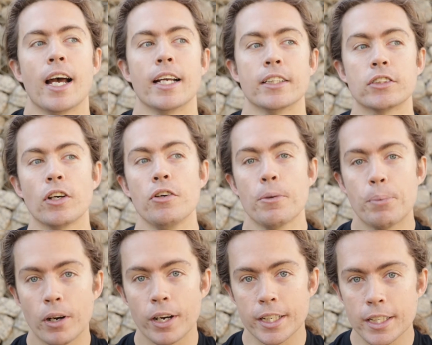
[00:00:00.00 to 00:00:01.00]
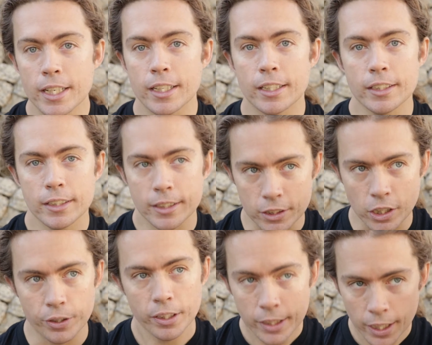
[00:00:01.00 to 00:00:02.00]
And so the pioneer is
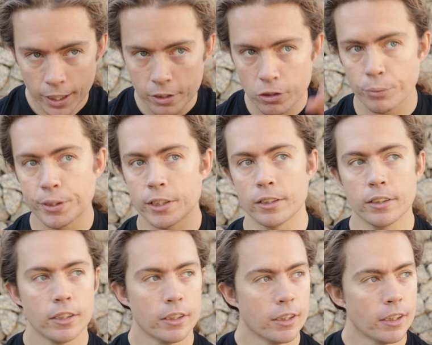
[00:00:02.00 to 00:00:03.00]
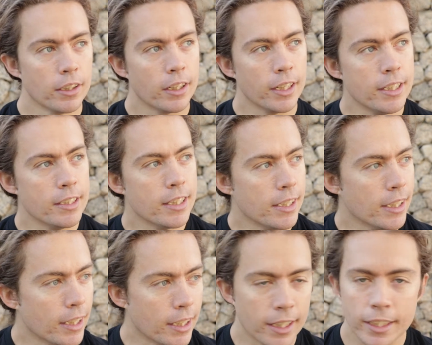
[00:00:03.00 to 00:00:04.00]
going, okay, I can grow in the in
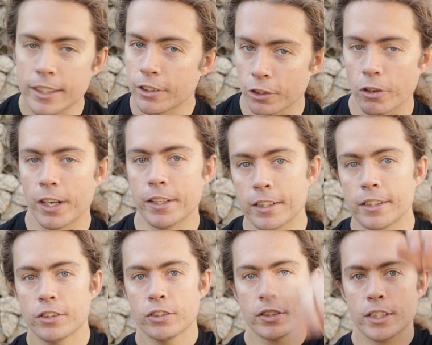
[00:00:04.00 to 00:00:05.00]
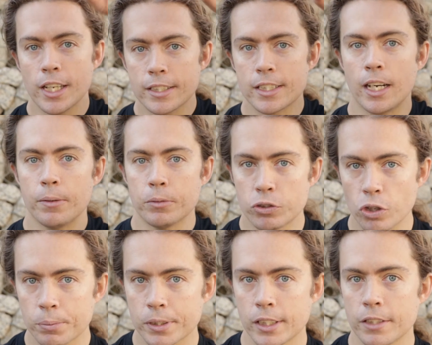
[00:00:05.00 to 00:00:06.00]
the degraded conditions, gets up,
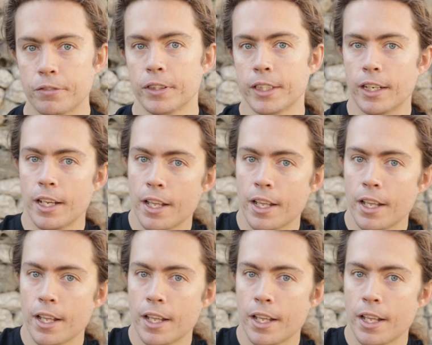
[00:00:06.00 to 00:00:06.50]
drops leaf litter.